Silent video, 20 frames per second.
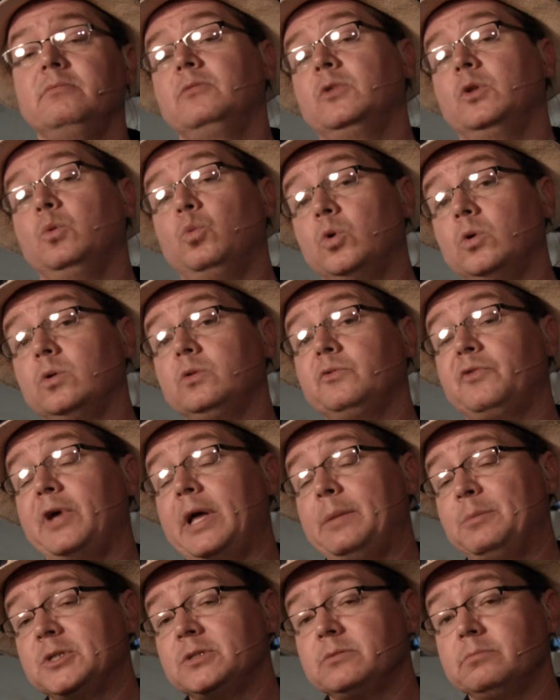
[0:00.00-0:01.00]
the world
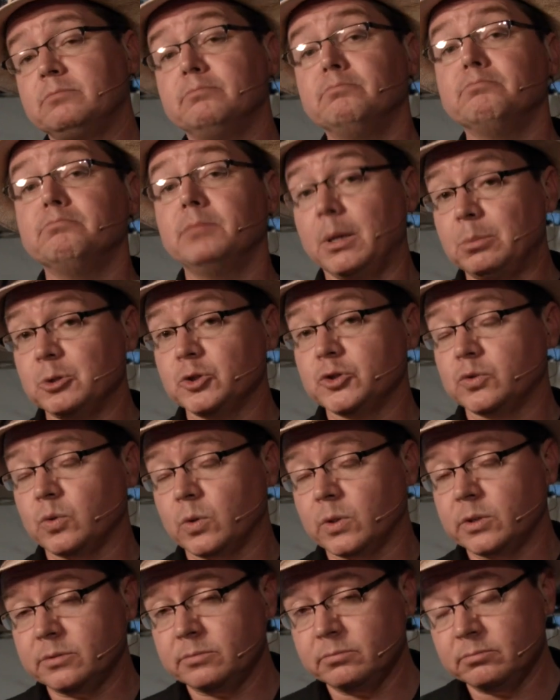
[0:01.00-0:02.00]
famous bubble
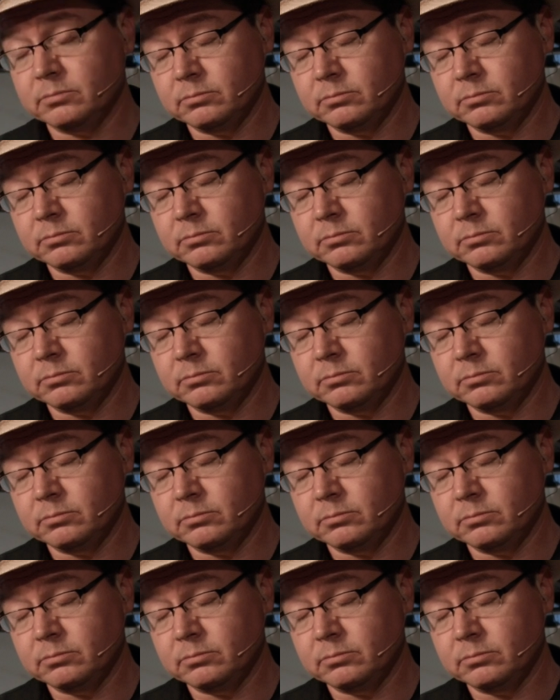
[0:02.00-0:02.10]
sort.